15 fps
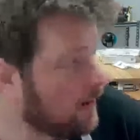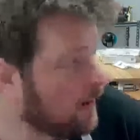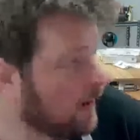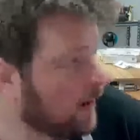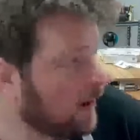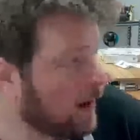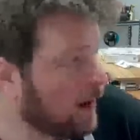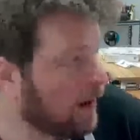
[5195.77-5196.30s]

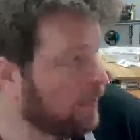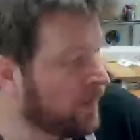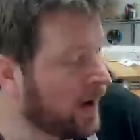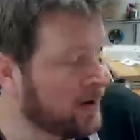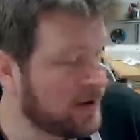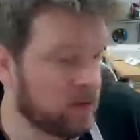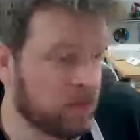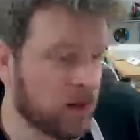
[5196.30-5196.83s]

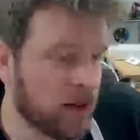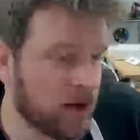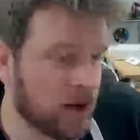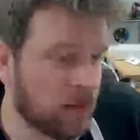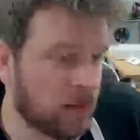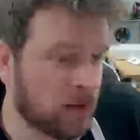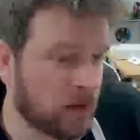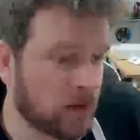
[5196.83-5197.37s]
I did play a
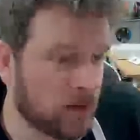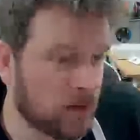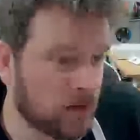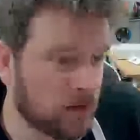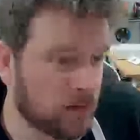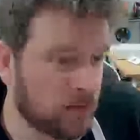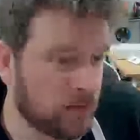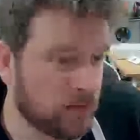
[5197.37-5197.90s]
couple
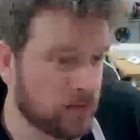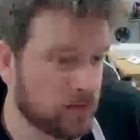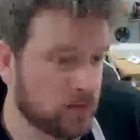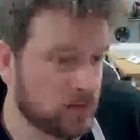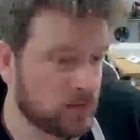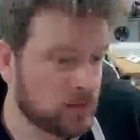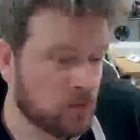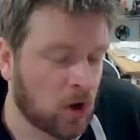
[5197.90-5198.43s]
of
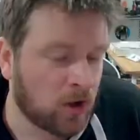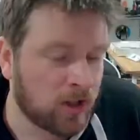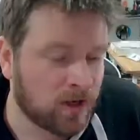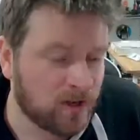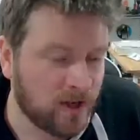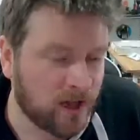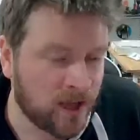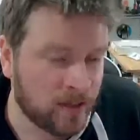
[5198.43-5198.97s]
small
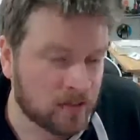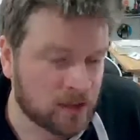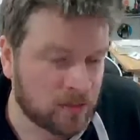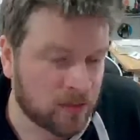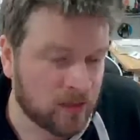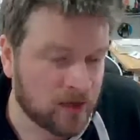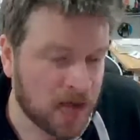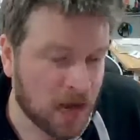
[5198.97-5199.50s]
indie games. I
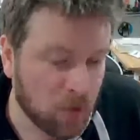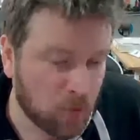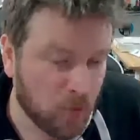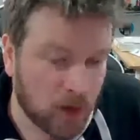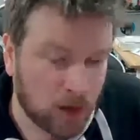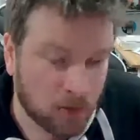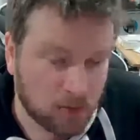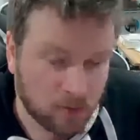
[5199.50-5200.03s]
played
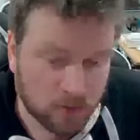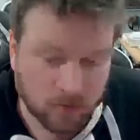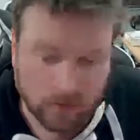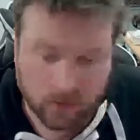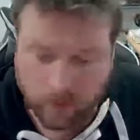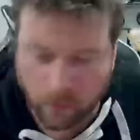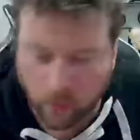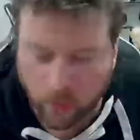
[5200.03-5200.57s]
Downwell
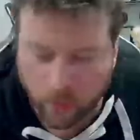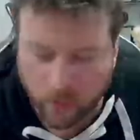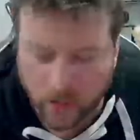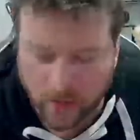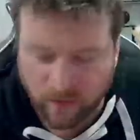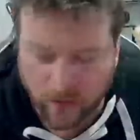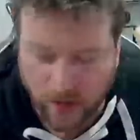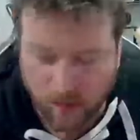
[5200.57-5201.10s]
for a bit.
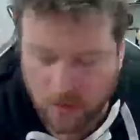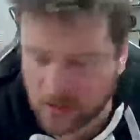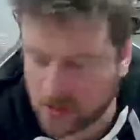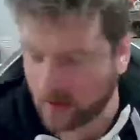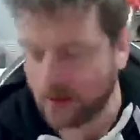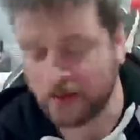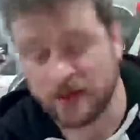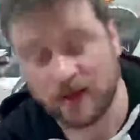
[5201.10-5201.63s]
I forgot how much I
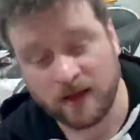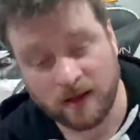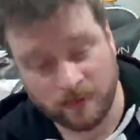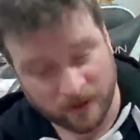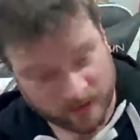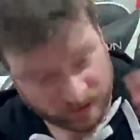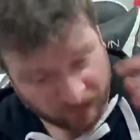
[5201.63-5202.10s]
liked that game. That's